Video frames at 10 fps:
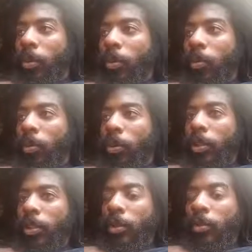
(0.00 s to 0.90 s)

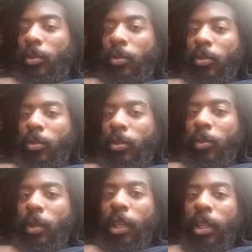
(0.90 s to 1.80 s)
principles was
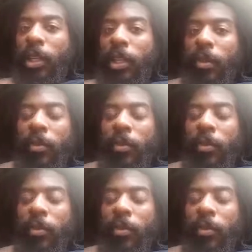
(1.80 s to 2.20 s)
made